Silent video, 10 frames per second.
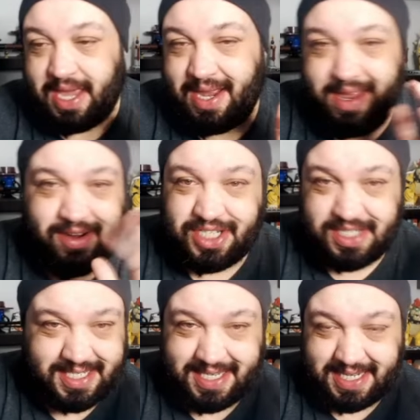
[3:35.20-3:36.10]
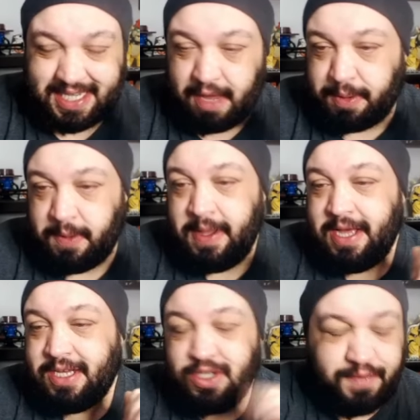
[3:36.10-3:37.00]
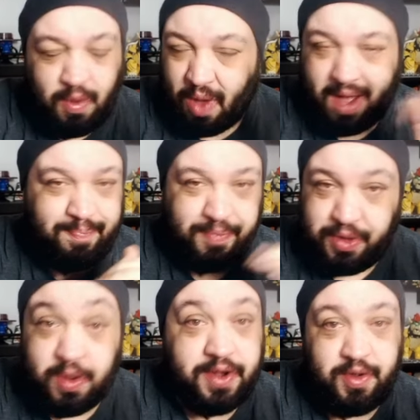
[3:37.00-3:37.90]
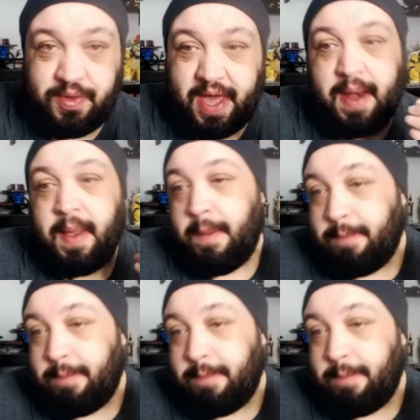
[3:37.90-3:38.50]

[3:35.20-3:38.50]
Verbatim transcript: King in here just as an example. So if you want, you could do that.